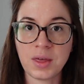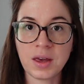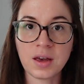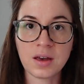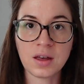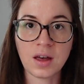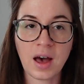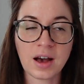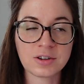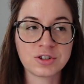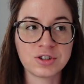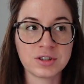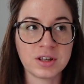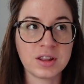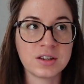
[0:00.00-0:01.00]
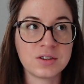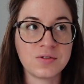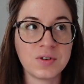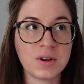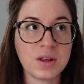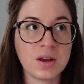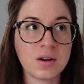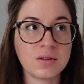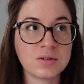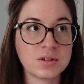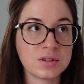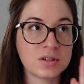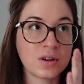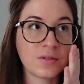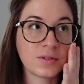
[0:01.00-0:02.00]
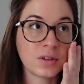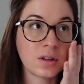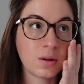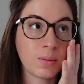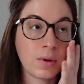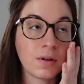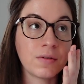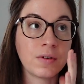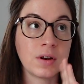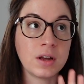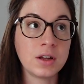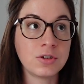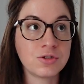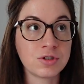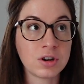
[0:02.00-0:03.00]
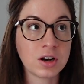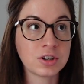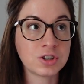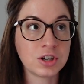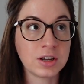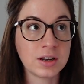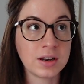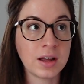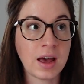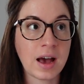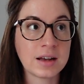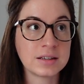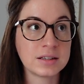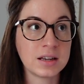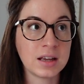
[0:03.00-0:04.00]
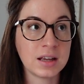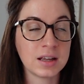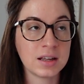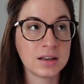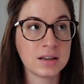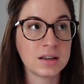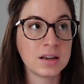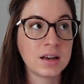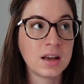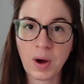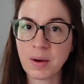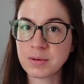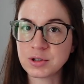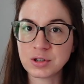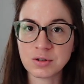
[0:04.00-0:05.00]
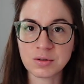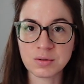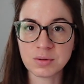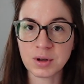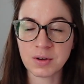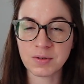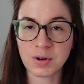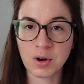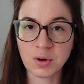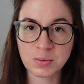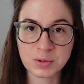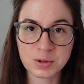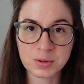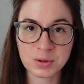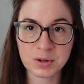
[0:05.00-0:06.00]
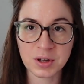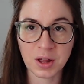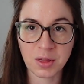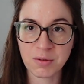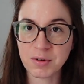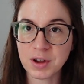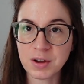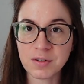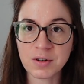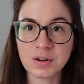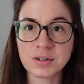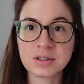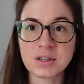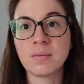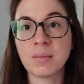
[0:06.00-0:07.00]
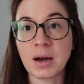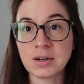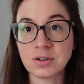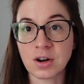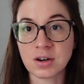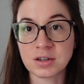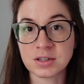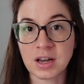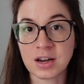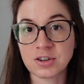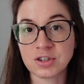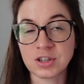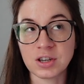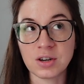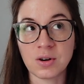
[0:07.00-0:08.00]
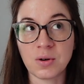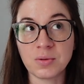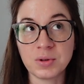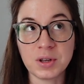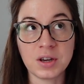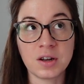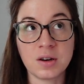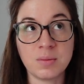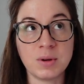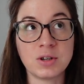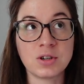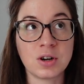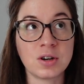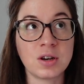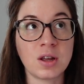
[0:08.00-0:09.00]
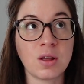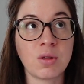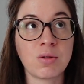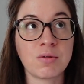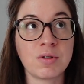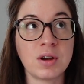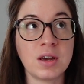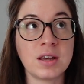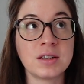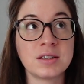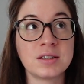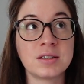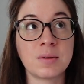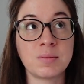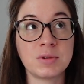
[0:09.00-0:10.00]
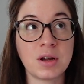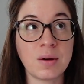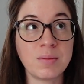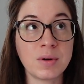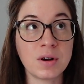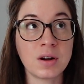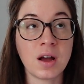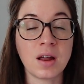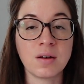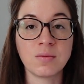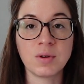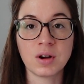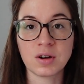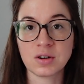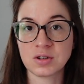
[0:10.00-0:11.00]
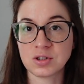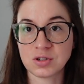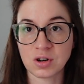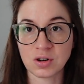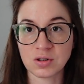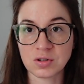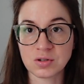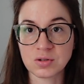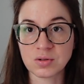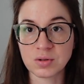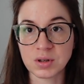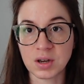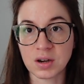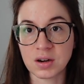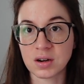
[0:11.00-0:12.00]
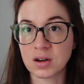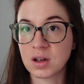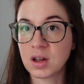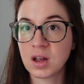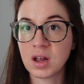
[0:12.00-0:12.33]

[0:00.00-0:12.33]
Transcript: think actually this video deserves a little bit of an introduction, as in, why would you even homeschool a 3-year-old? My daughter is actually only going to be turning 3 in September, and we're going to start the school year